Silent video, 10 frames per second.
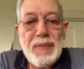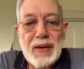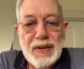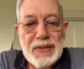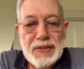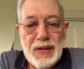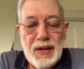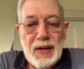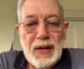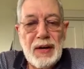Because,
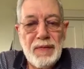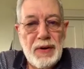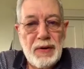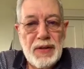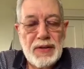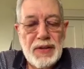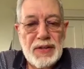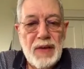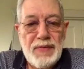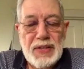the
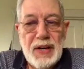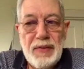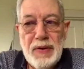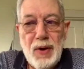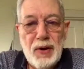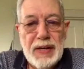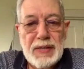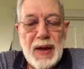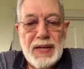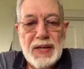service delivery model is
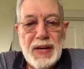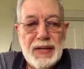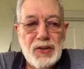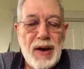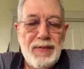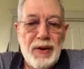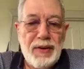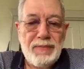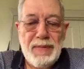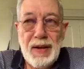basically travel
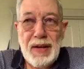on